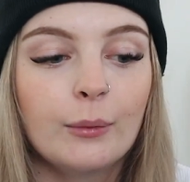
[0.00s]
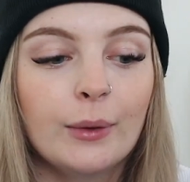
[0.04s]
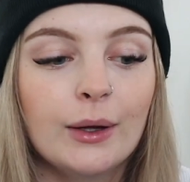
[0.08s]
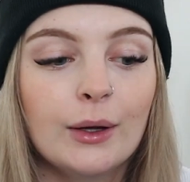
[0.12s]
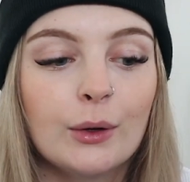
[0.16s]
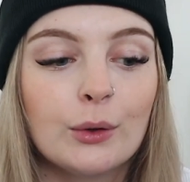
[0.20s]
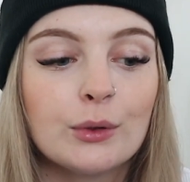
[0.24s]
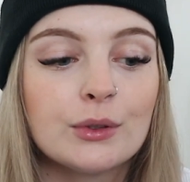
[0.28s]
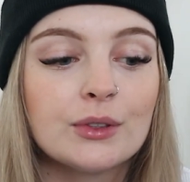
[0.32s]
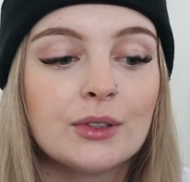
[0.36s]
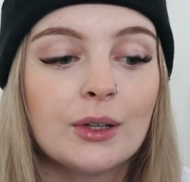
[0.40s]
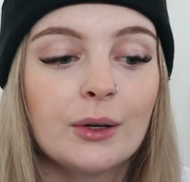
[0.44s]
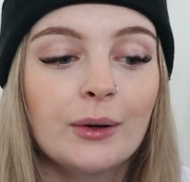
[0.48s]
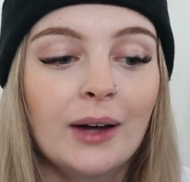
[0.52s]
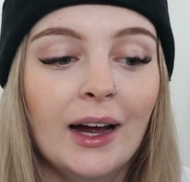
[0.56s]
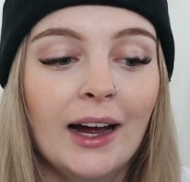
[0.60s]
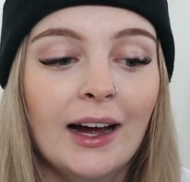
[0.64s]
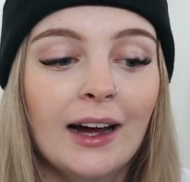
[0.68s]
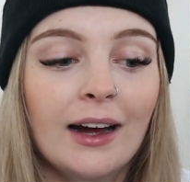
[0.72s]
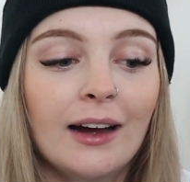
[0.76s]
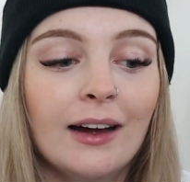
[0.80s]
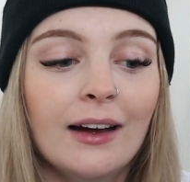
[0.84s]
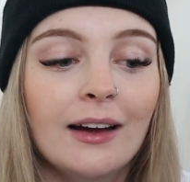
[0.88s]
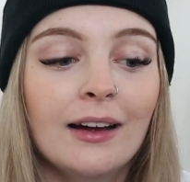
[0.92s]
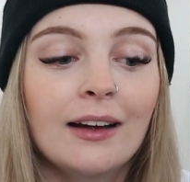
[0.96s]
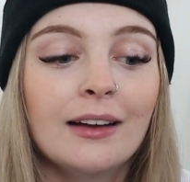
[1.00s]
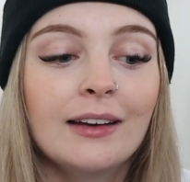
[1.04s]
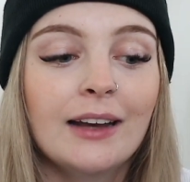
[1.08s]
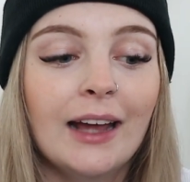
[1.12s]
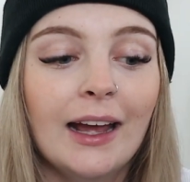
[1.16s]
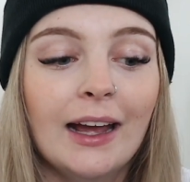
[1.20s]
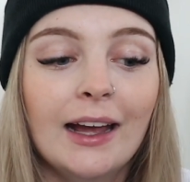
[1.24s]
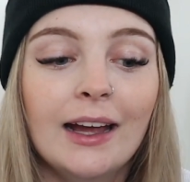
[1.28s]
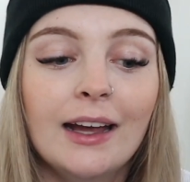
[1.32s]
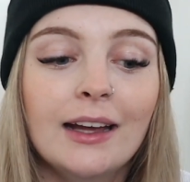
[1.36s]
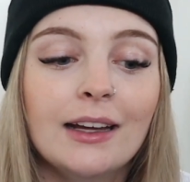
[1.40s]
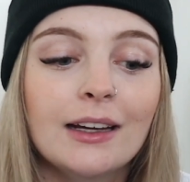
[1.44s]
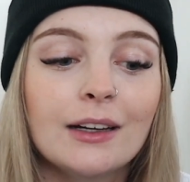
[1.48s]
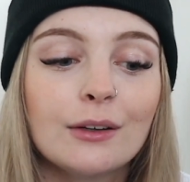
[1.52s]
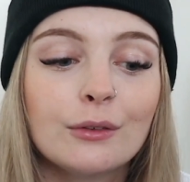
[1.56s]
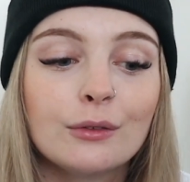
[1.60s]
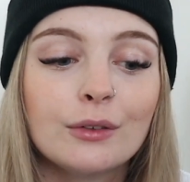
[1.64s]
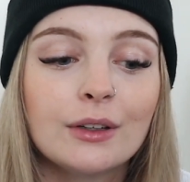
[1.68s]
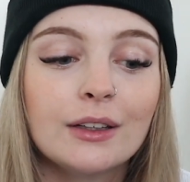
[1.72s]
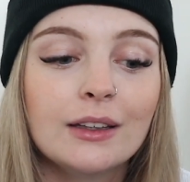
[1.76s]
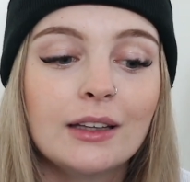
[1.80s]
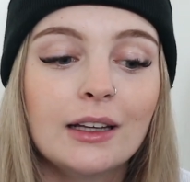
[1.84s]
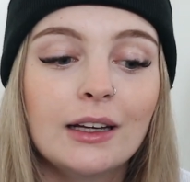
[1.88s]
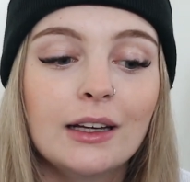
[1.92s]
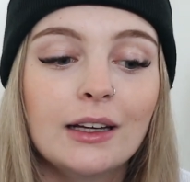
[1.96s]
We also had a
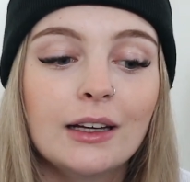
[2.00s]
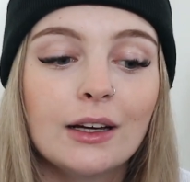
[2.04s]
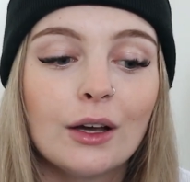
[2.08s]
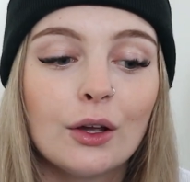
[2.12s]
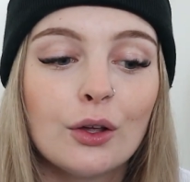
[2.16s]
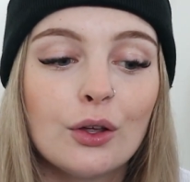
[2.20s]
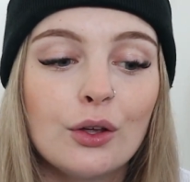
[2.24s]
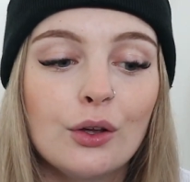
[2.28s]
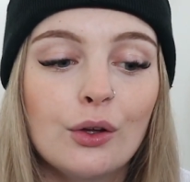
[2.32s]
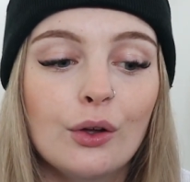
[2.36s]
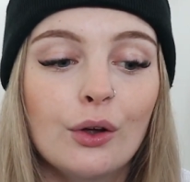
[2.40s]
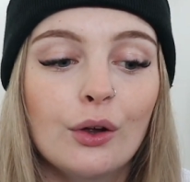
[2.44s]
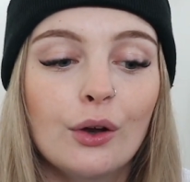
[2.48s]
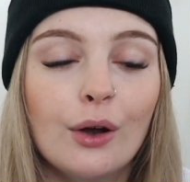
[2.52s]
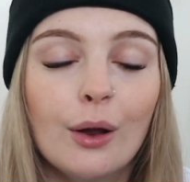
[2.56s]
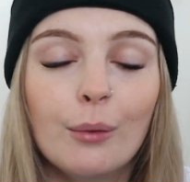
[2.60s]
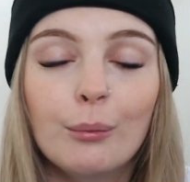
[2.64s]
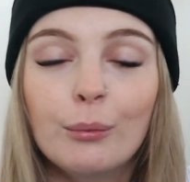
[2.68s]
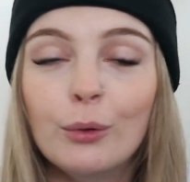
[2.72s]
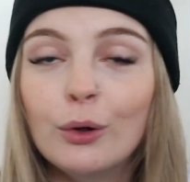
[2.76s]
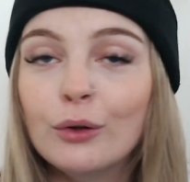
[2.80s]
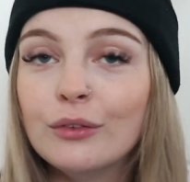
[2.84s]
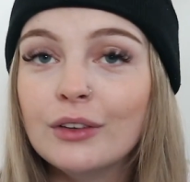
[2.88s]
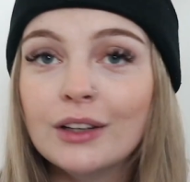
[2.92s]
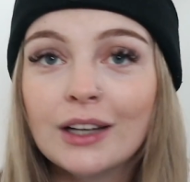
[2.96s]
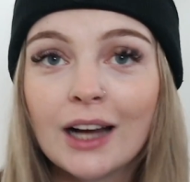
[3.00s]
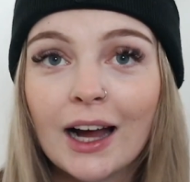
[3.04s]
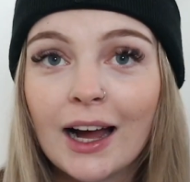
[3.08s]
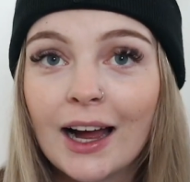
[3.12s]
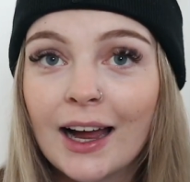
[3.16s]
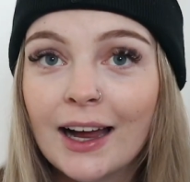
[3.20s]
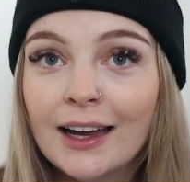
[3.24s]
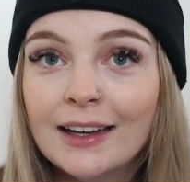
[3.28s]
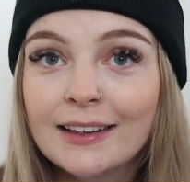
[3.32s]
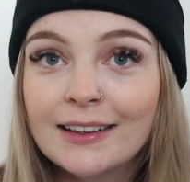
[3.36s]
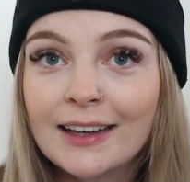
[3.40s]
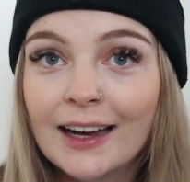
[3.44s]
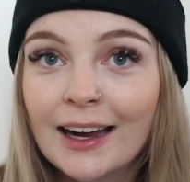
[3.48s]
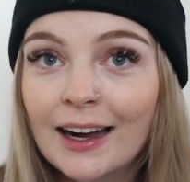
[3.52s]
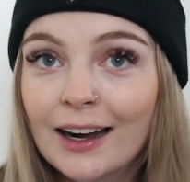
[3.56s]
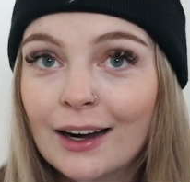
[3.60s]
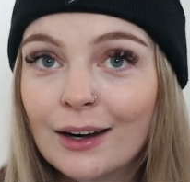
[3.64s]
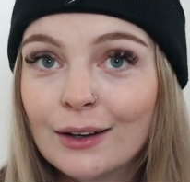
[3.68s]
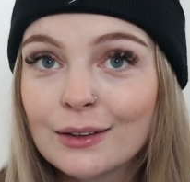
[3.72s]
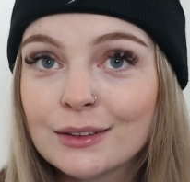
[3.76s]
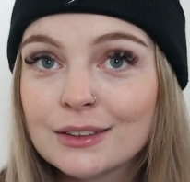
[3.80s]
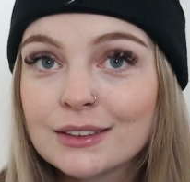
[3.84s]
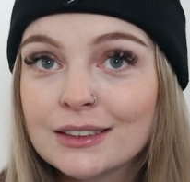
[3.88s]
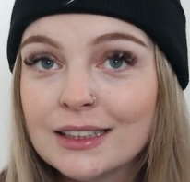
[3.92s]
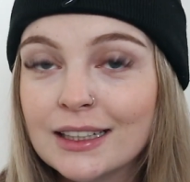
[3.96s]
really cute movie night
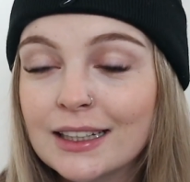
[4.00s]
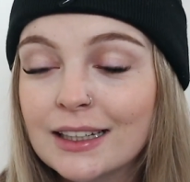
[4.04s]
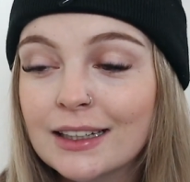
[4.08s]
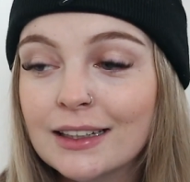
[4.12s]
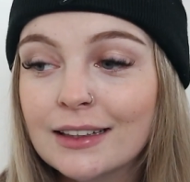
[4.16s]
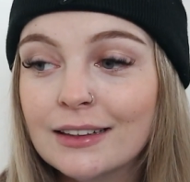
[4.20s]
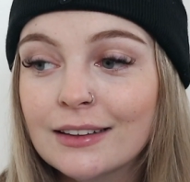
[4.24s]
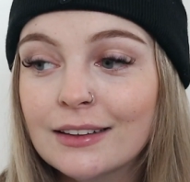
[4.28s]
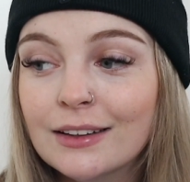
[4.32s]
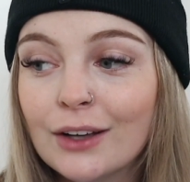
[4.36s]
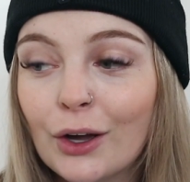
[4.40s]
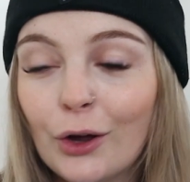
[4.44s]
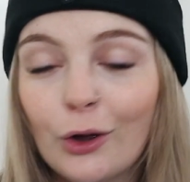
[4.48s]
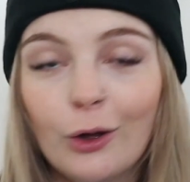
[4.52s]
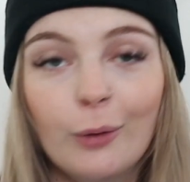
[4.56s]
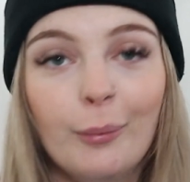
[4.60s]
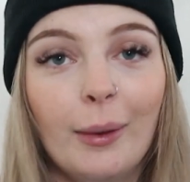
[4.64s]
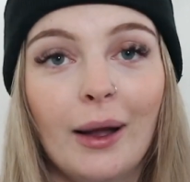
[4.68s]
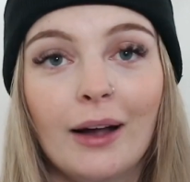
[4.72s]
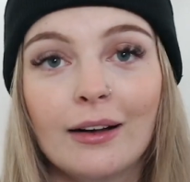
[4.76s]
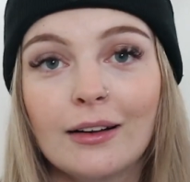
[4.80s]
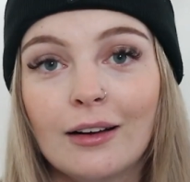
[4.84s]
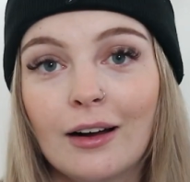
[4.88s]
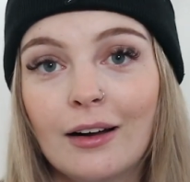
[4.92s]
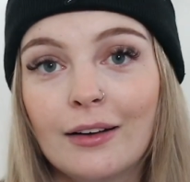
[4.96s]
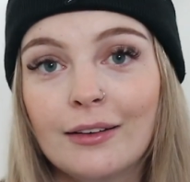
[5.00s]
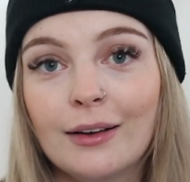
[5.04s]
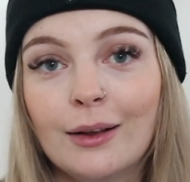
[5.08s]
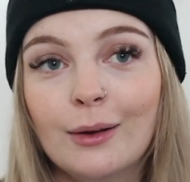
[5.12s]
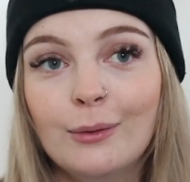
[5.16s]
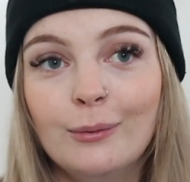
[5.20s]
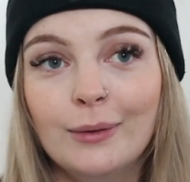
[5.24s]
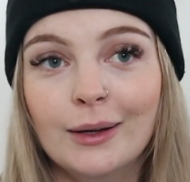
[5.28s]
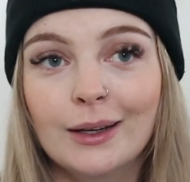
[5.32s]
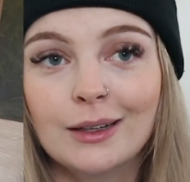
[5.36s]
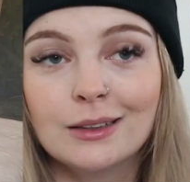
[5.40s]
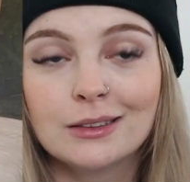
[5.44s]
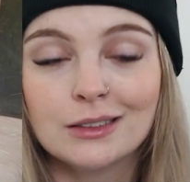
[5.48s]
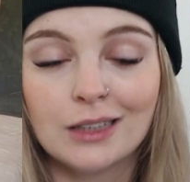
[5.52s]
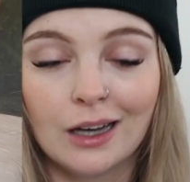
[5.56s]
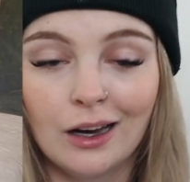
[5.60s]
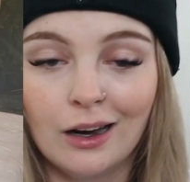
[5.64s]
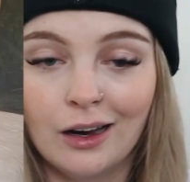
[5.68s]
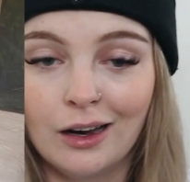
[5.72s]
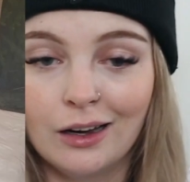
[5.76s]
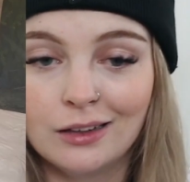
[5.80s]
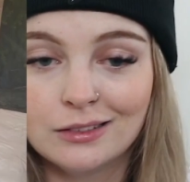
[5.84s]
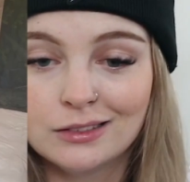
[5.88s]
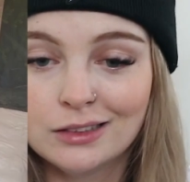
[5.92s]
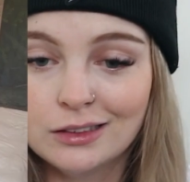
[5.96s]
out in her back garden, which
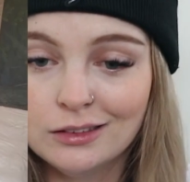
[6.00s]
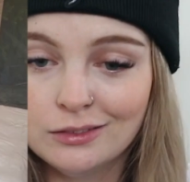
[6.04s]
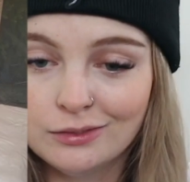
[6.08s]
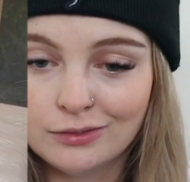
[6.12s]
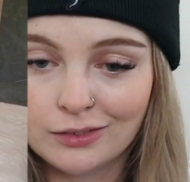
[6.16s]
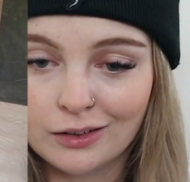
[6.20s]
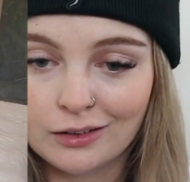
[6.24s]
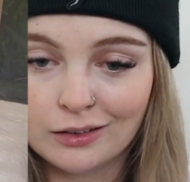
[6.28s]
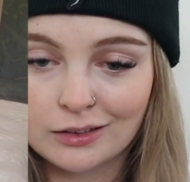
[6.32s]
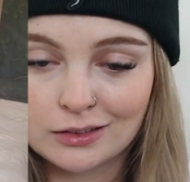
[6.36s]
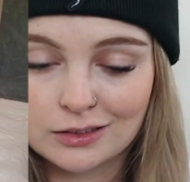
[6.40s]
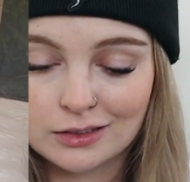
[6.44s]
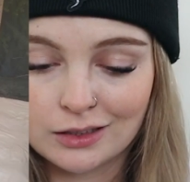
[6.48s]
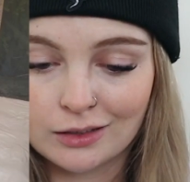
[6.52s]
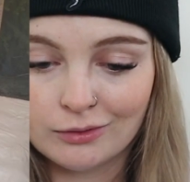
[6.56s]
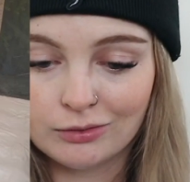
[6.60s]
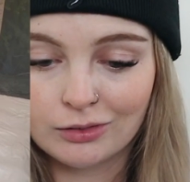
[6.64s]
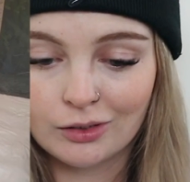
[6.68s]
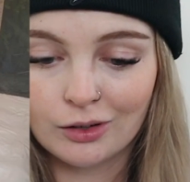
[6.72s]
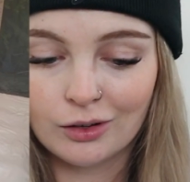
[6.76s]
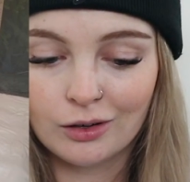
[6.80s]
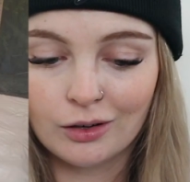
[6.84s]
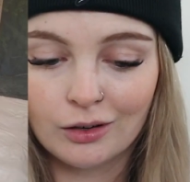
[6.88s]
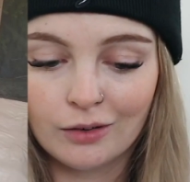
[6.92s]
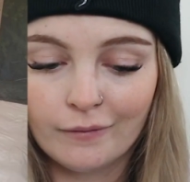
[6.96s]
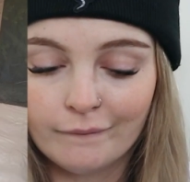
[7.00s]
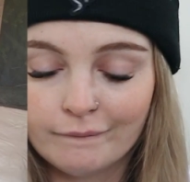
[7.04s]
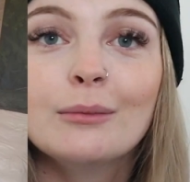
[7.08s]
I did fall asleep for.